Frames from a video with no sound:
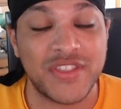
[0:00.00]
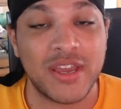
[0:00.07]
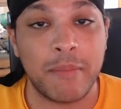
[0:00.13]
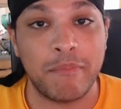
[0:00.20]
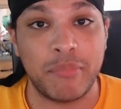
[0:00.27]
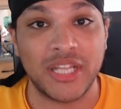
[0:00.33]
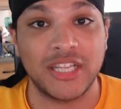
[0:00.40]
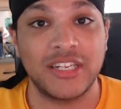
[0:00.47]

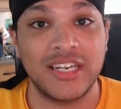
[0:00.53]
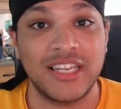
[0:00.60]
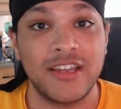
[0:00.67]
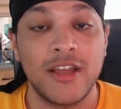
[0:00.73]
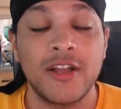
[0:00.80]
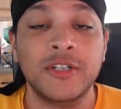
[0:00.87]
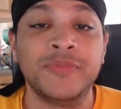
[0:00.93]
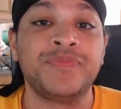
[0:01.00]
ability
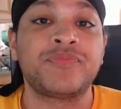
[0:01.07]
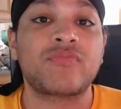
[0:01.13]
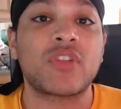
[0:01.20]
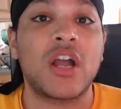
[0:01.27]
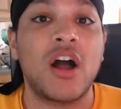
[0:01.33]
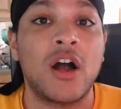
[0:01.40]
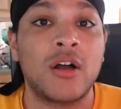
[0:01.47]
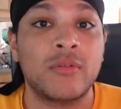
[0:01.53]

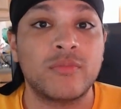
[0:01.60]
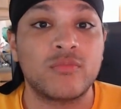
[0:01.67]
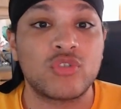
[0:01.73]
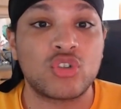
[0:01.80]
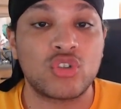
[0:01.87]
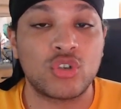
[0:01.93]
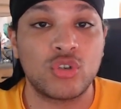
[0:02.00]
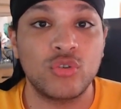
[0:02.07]

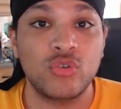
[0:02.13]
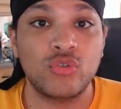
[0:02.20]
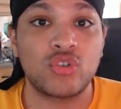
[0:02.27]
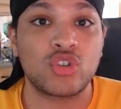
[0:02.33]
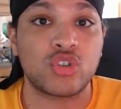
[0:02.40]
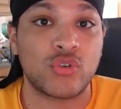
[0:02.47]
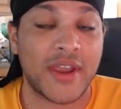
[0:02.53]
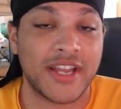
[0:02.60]
to
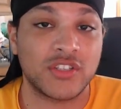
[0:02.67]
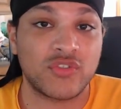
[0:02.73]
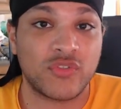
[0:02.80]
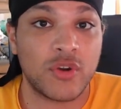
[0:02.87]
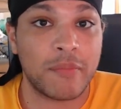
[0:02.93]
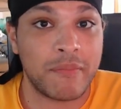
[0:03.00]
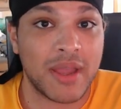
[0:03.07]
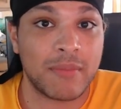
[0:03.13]

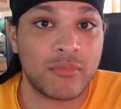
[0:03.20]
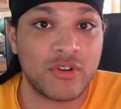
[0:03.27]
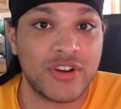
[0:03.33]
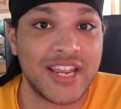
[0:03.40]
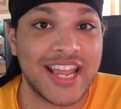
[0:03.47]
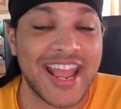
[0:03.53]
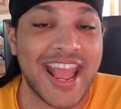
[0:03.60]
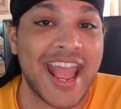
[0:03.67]
transfer memory